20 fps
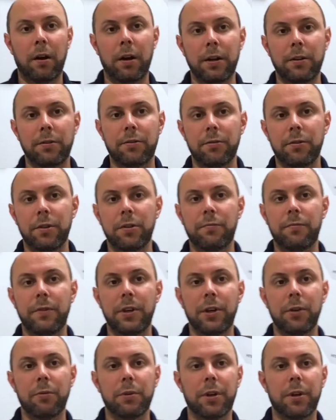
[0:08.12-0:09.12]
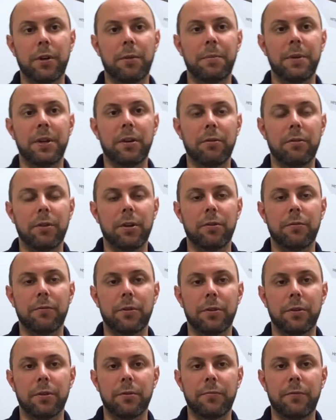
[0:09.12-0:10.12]
All right, so in this video we're going to be going
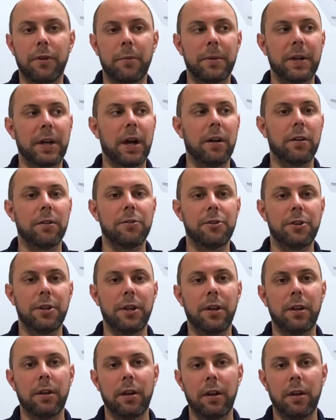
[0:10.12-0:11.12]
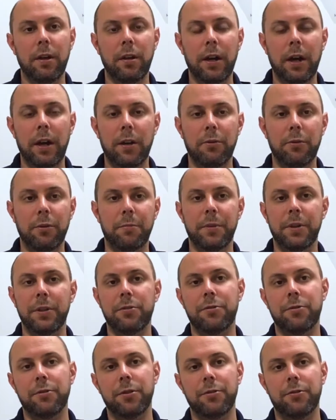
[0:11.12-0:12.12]
over pharmacology, how to
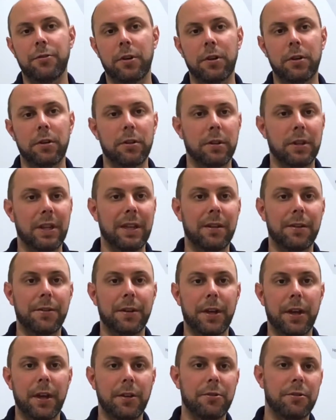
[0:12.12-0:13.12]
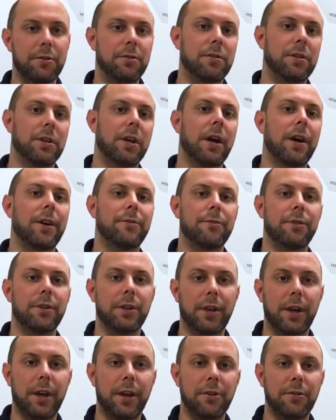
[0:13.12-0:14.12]
administer a drug, the indications, the
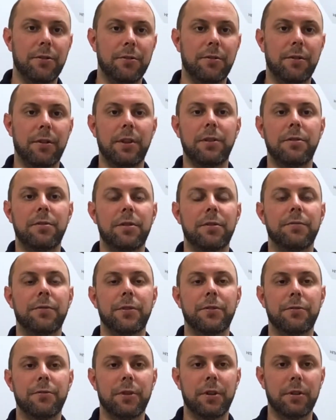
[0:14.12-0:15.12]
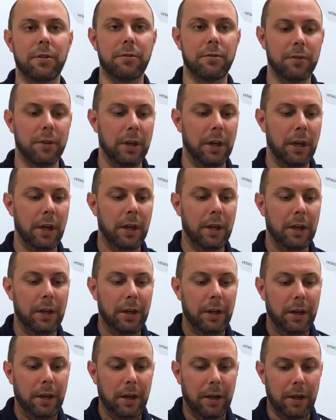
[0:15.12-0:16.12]
contraindications of these different drugs.
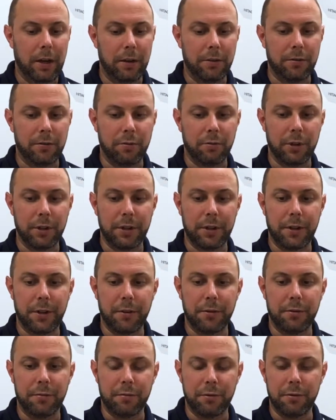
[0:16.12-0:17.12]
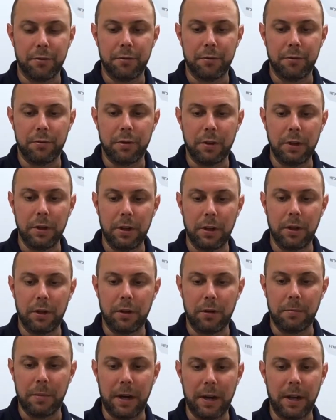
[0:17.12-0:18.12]
So we're going to go through
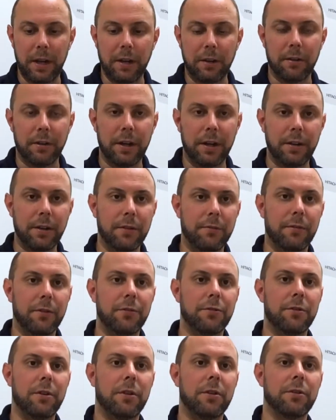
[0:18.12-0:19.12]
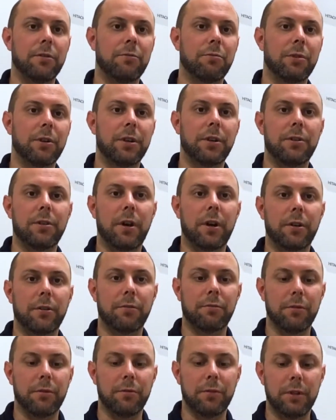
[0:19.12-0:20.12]
about 8 or 9 different drugs. We're going to talk
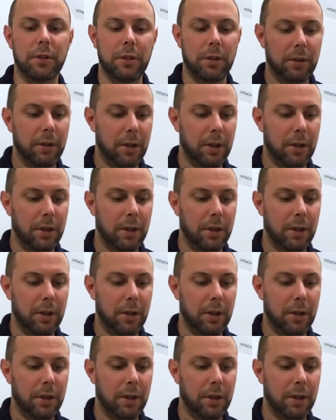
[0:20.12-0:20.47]
through it,